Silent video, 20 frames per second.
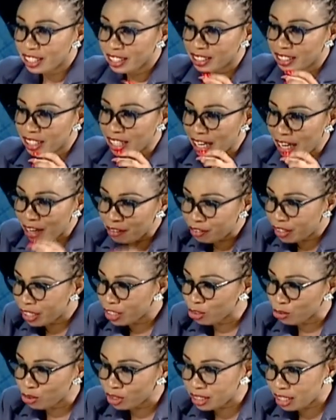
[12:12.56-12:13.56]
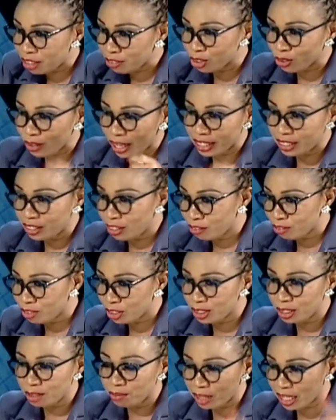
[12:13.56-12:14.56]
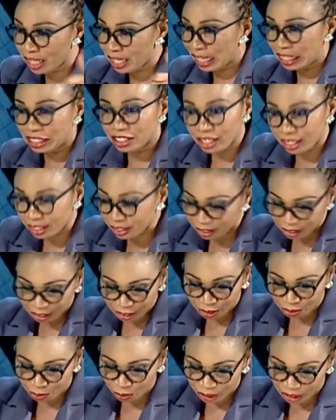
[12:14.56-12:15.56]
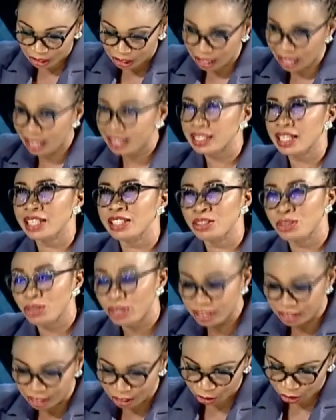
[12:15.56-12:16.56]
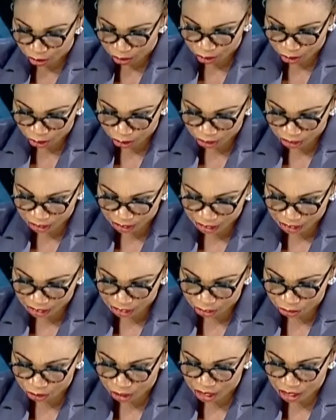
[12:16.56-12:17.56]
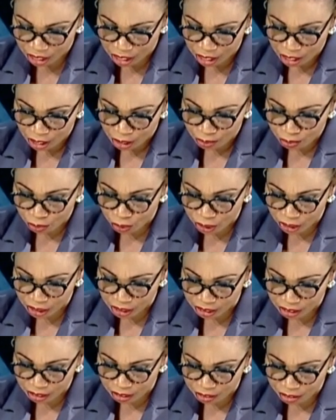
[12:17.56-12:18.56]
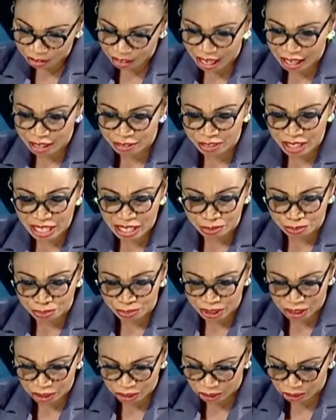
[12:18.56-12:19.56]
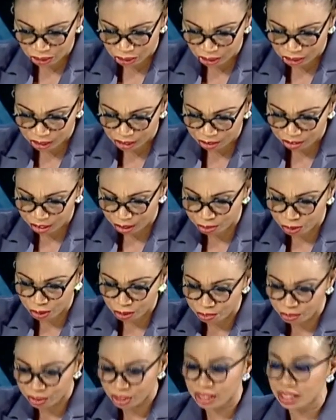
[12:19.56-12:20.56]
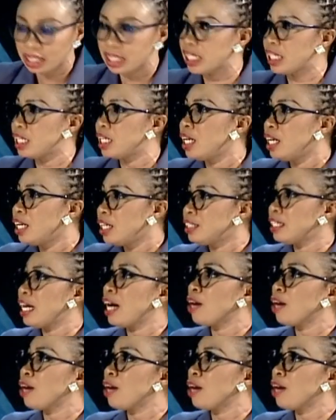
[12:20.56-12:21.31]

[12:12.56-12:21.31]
The FX reserves right now of the CBN, I checked this morning, as at the 20th of August, $33.58 billion, if I'm not mistaken. Now,